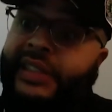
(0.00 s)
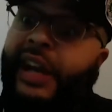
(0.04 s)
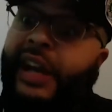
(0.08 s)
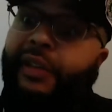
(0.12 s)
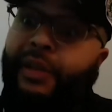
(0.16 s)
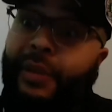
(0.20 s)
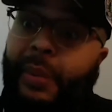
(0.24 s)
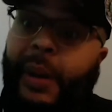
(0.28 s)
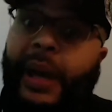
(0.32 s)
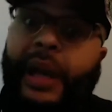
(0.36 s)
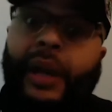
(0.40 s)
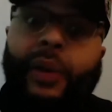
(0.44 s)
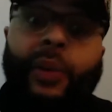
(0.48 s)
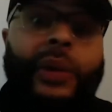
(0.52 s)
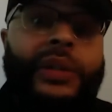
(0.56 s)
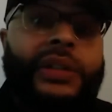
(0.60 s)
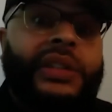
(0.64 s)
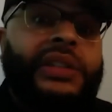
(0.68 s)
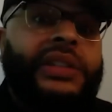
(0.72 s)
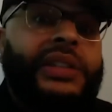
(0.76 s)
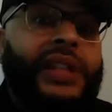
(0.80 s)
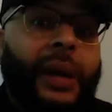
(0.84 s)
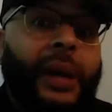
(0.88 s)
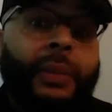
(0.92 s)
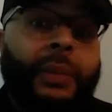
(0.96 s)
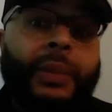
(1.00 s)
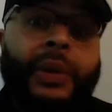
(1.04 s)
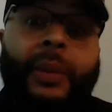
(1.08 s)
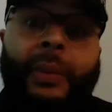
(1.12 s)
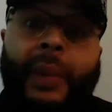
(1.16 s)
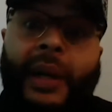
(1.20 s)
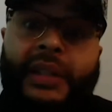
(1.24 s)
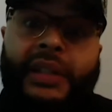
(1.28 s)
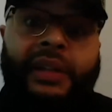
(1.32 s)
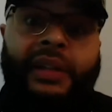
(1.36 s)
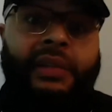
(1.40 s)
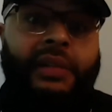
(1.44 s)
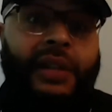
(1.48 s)
everybody wants to tell me
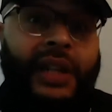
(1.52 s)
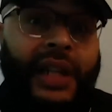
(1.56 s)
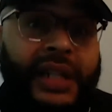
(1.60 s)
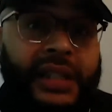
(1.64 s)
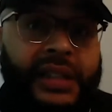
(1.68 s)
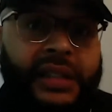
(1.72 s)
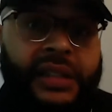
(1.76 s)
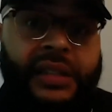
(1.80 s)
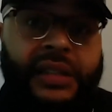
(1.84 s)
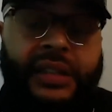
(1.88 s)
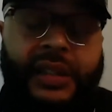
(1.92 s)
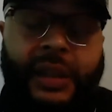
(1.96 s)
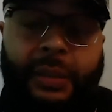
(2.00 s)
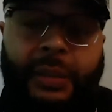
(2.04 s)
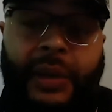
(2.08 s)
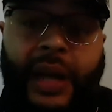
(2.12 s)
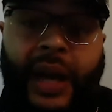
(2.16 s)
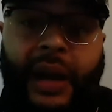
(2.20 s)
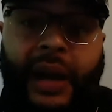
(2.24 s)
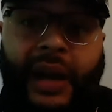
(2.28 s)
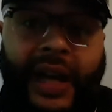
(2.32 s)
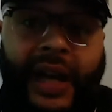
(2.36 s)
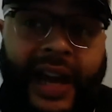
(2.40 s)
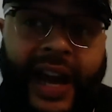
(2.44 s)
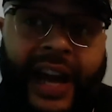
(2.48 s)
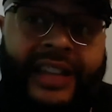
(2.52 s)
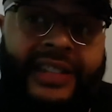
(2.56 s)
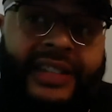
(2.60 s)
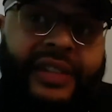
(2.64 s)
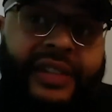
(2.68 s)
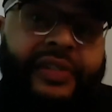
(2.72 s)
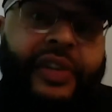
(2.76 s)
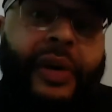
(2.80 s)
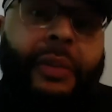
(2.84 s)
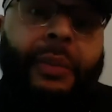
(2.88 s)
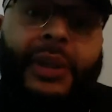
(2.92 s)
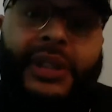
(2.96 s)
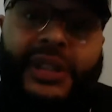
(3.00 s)
about their relationship now, like as
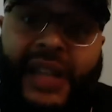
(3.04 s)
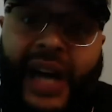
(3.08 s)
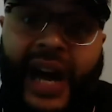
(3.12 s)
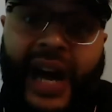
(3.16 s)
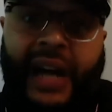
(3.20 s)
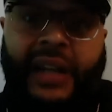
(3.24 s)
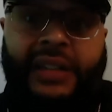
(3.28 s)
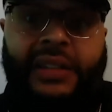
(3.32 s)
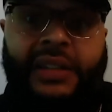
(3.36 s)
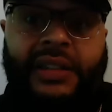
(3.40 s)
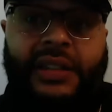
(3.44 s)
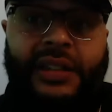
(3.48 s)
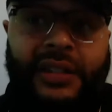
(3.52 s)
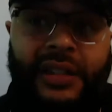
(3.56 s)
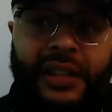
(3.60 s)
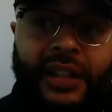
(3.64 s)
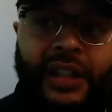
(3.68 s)
if I'm a doctor.